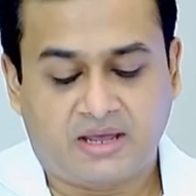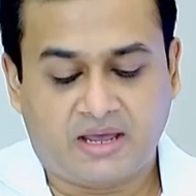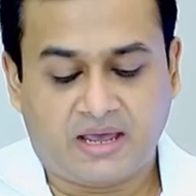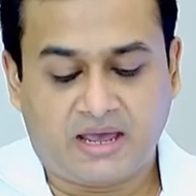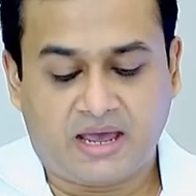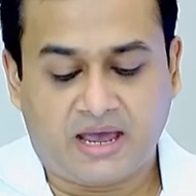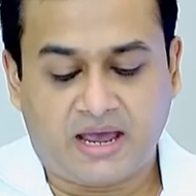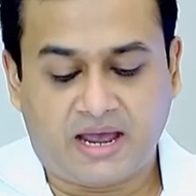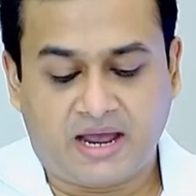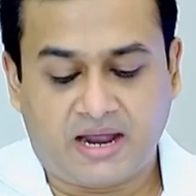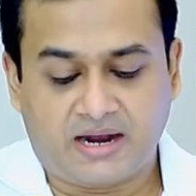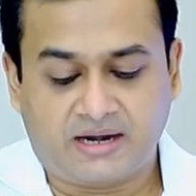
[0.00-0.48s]

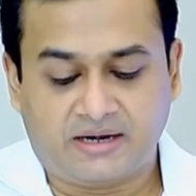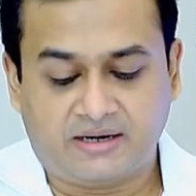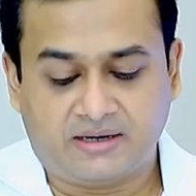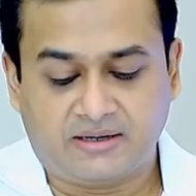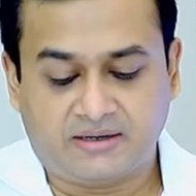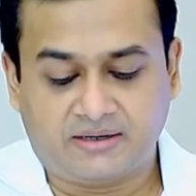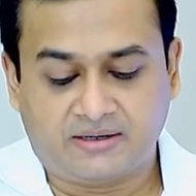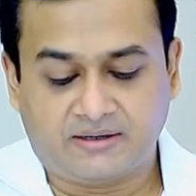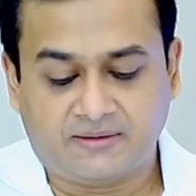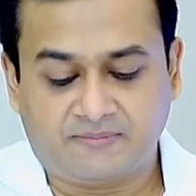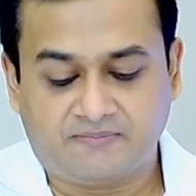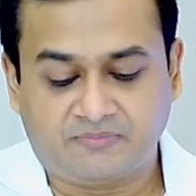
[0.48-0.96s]
and
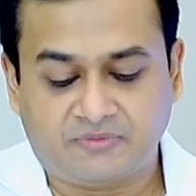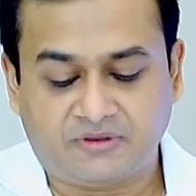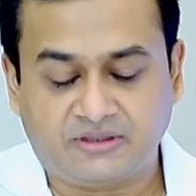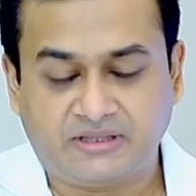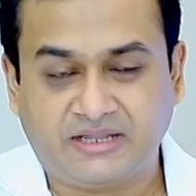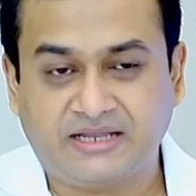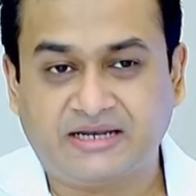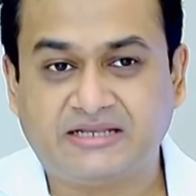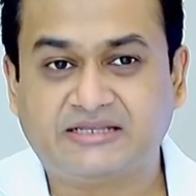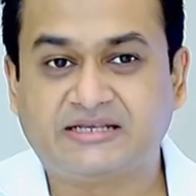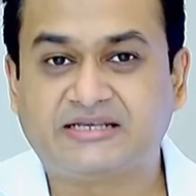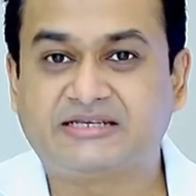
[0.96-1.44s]

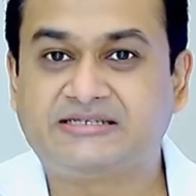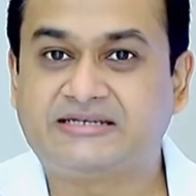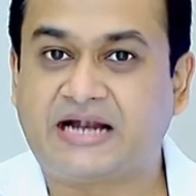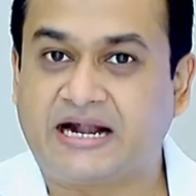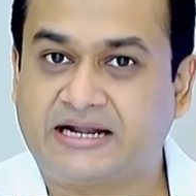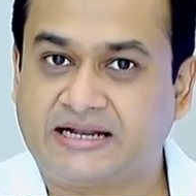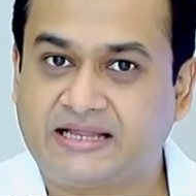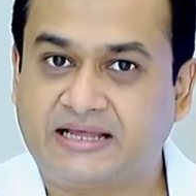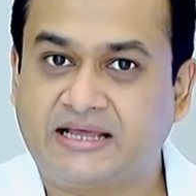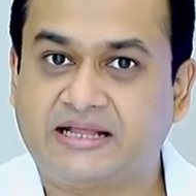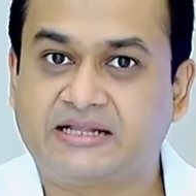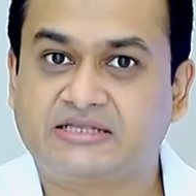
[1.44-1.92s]
there is a
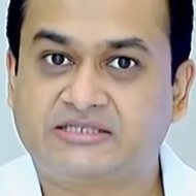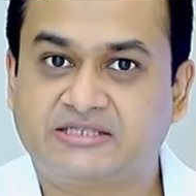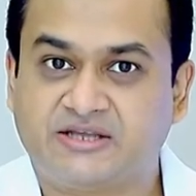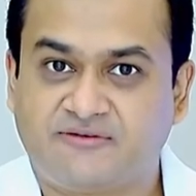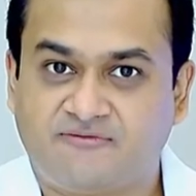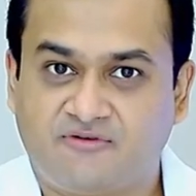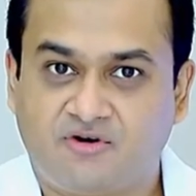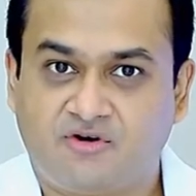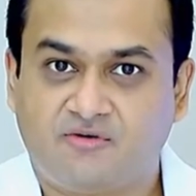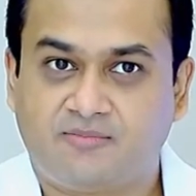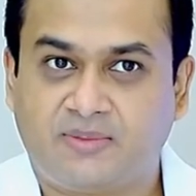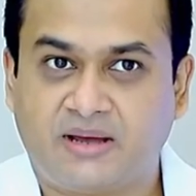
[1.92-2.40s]
static
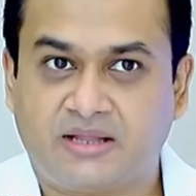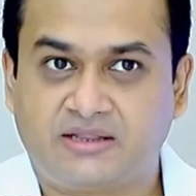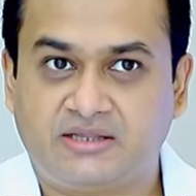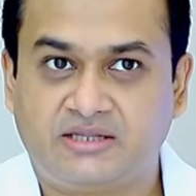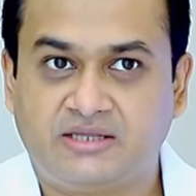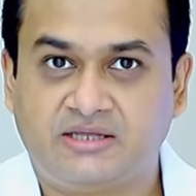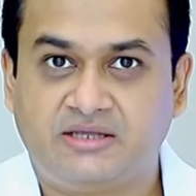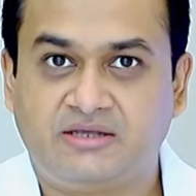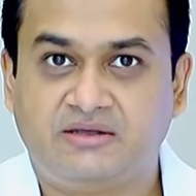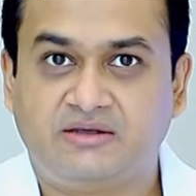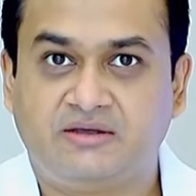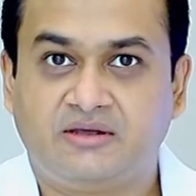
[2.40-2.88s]

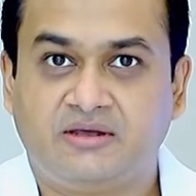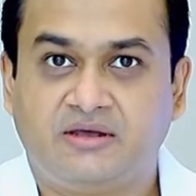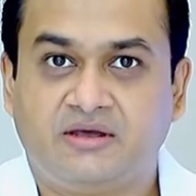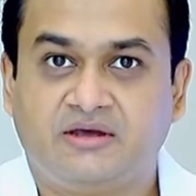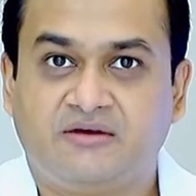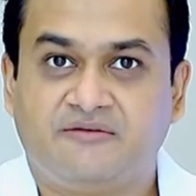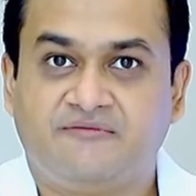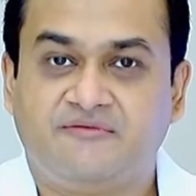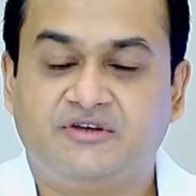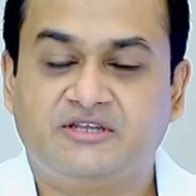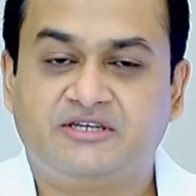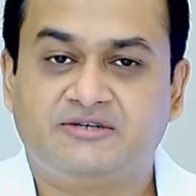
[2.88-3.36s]
encephalopathy
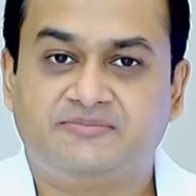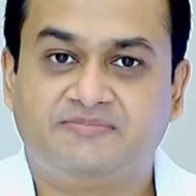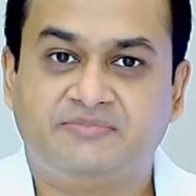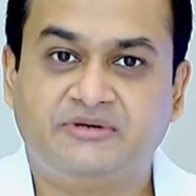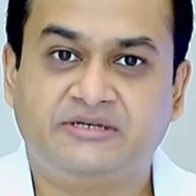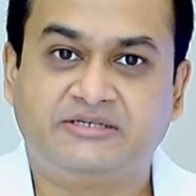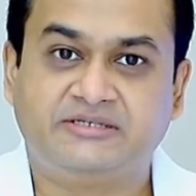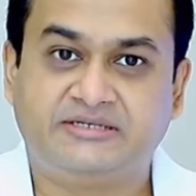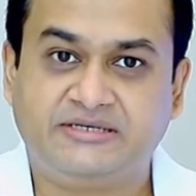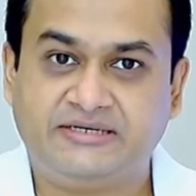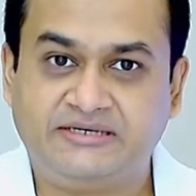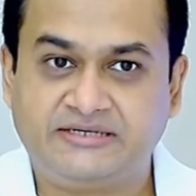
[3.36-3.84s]
which
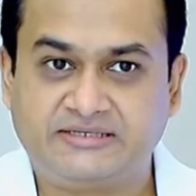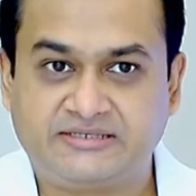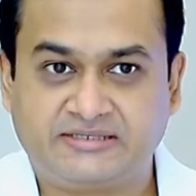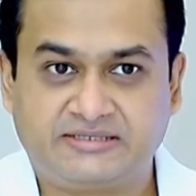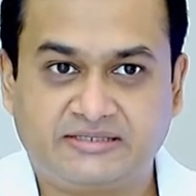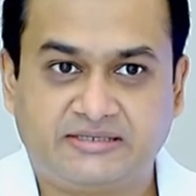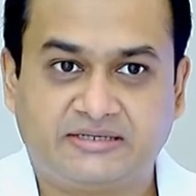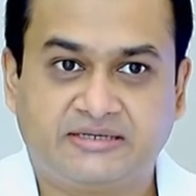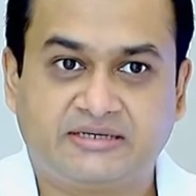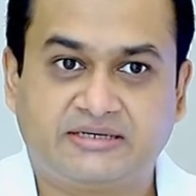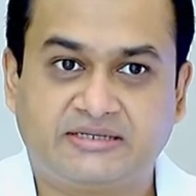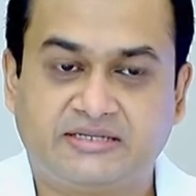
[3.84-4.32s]

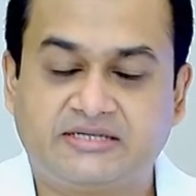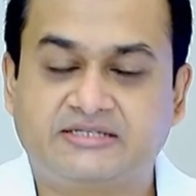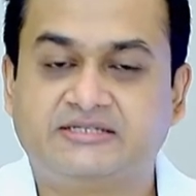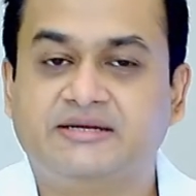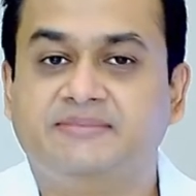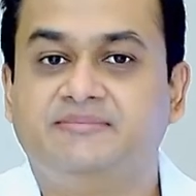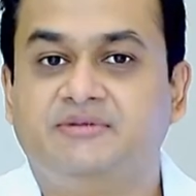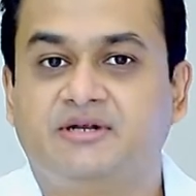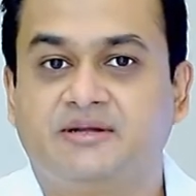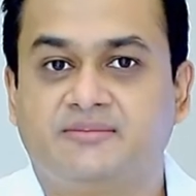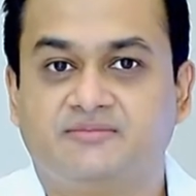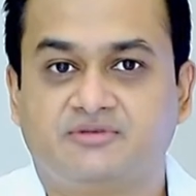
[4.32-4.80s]
precedes the
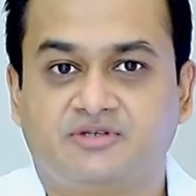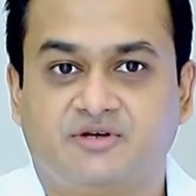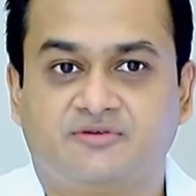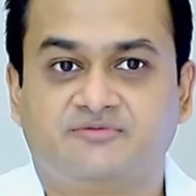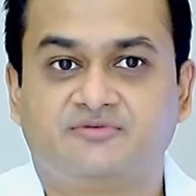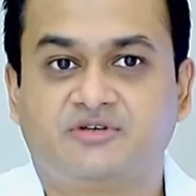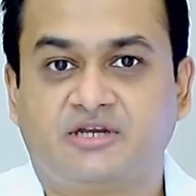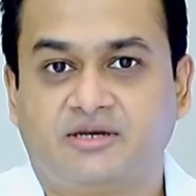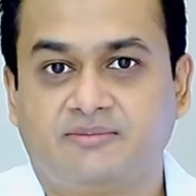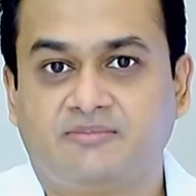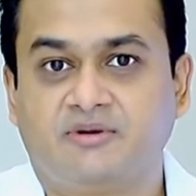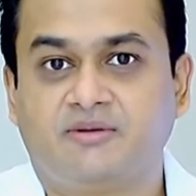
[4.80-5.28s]
symptoms
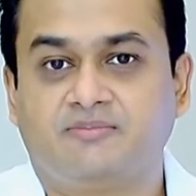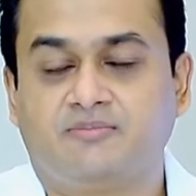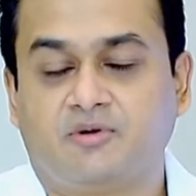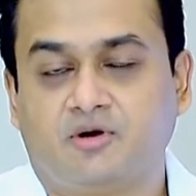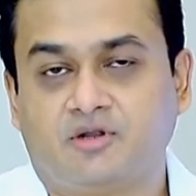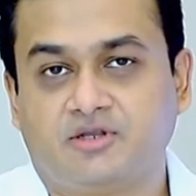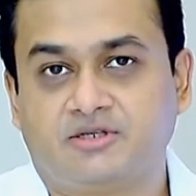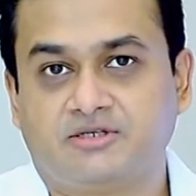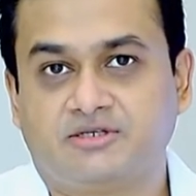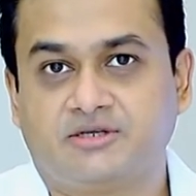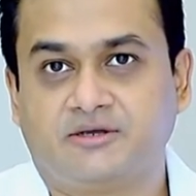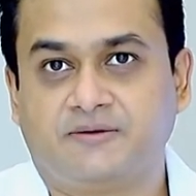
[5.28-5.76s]
of cerebral
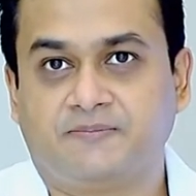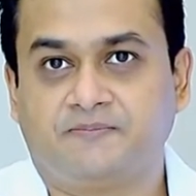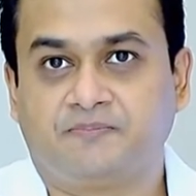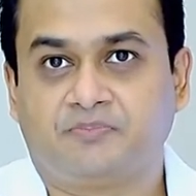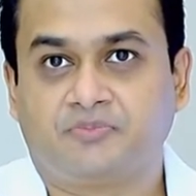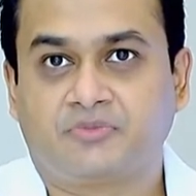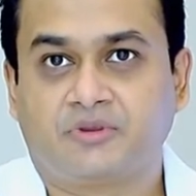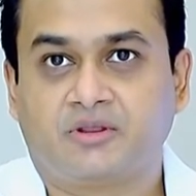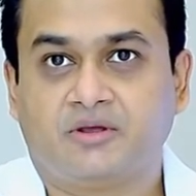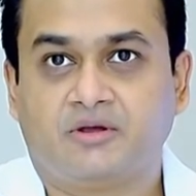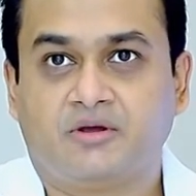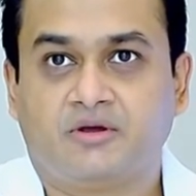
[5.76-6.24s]
palsy.
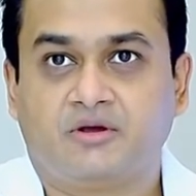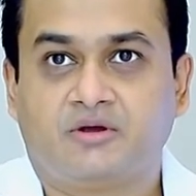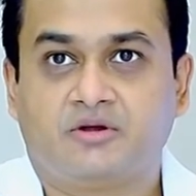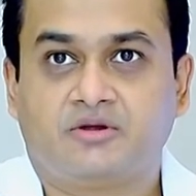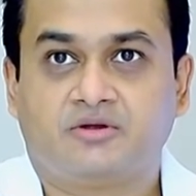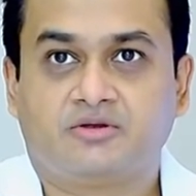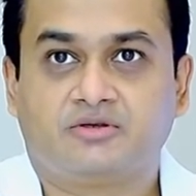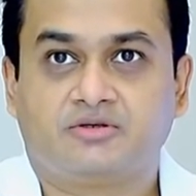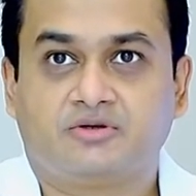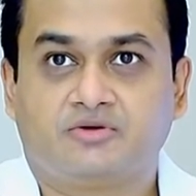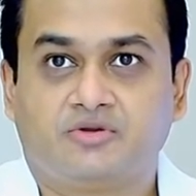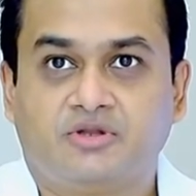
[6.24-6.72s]

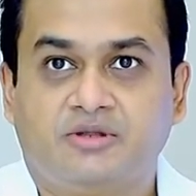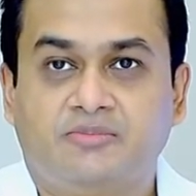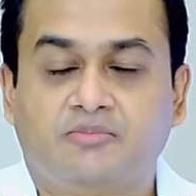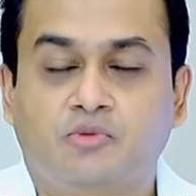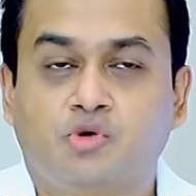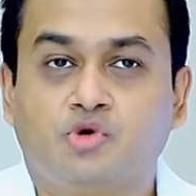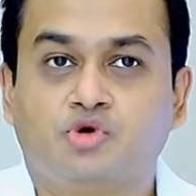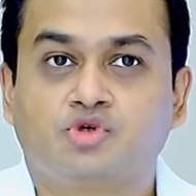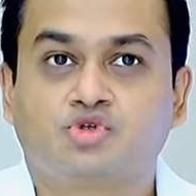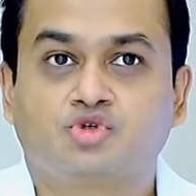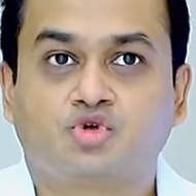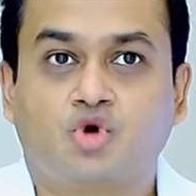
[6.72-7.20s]
So the
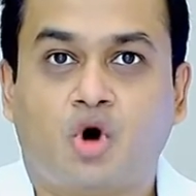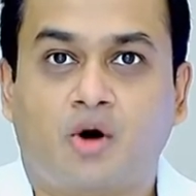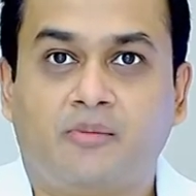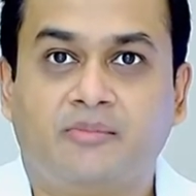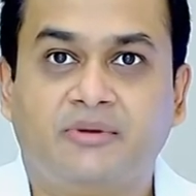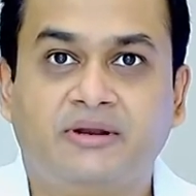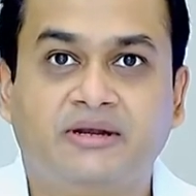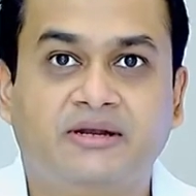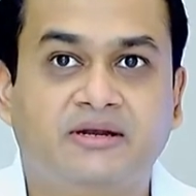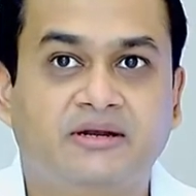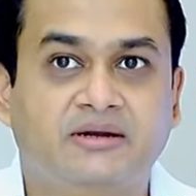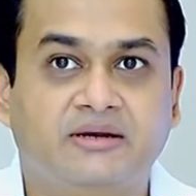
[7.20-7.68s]
most
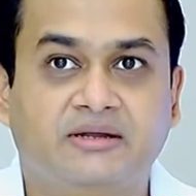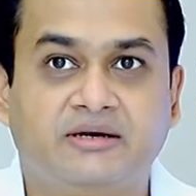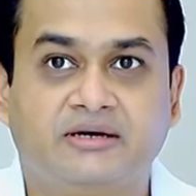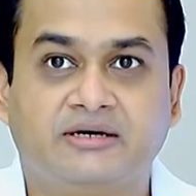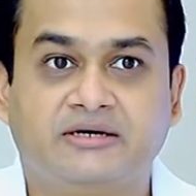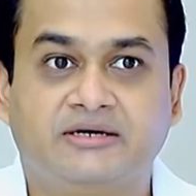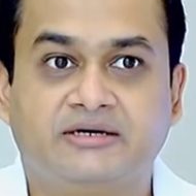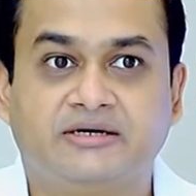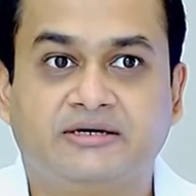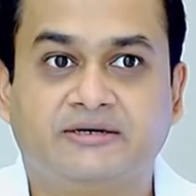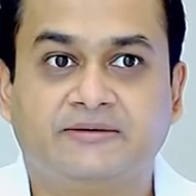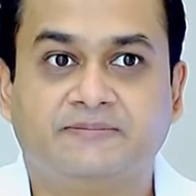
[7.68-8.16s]
common
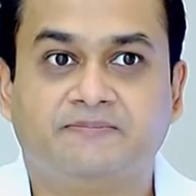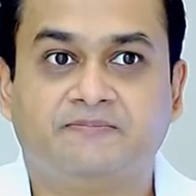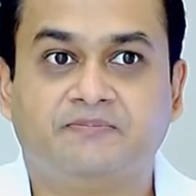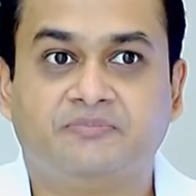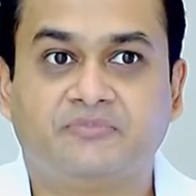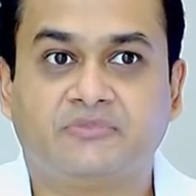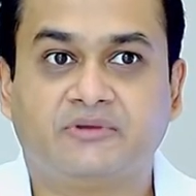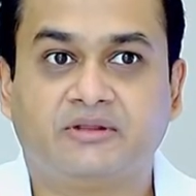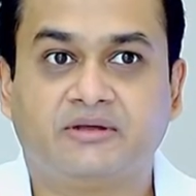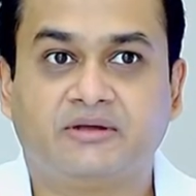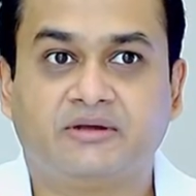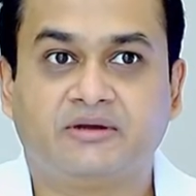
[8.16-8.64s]

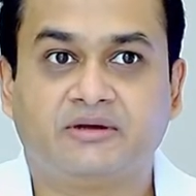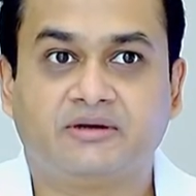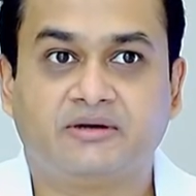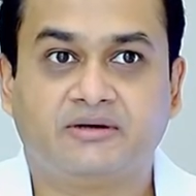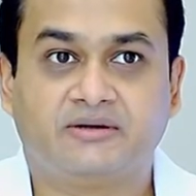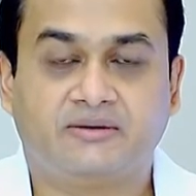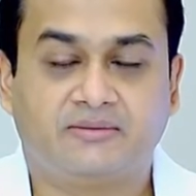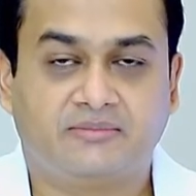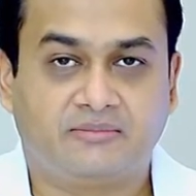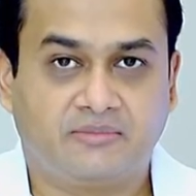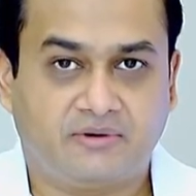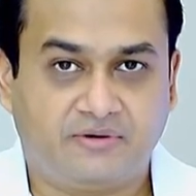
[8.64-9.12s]

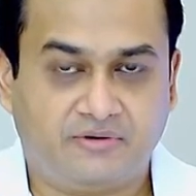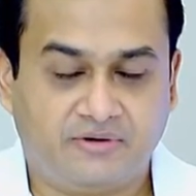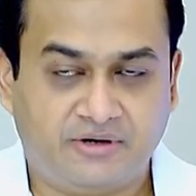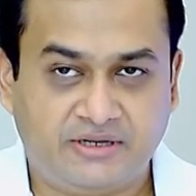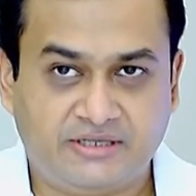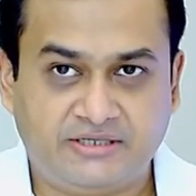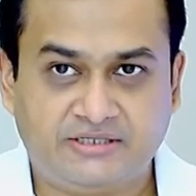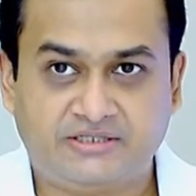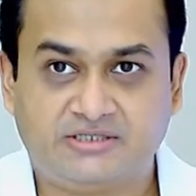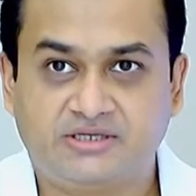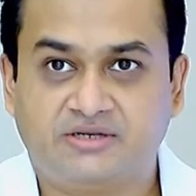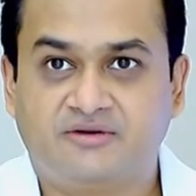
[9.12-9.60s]

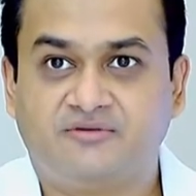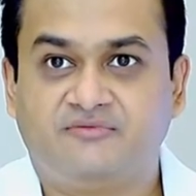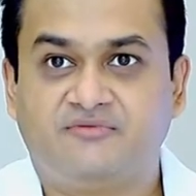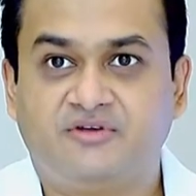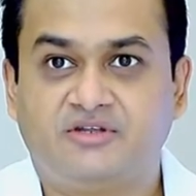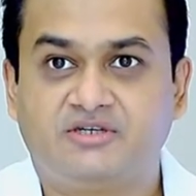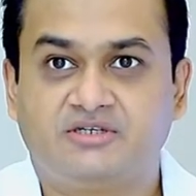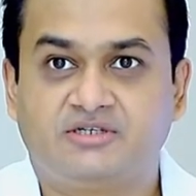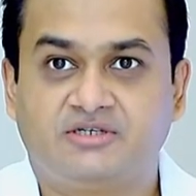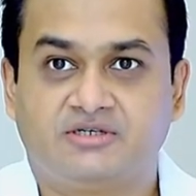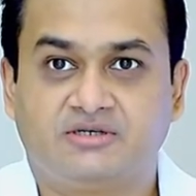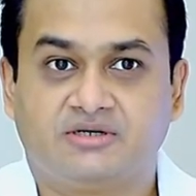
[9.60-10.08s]
reason
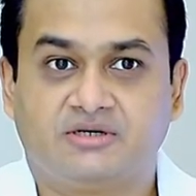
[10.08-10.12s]
which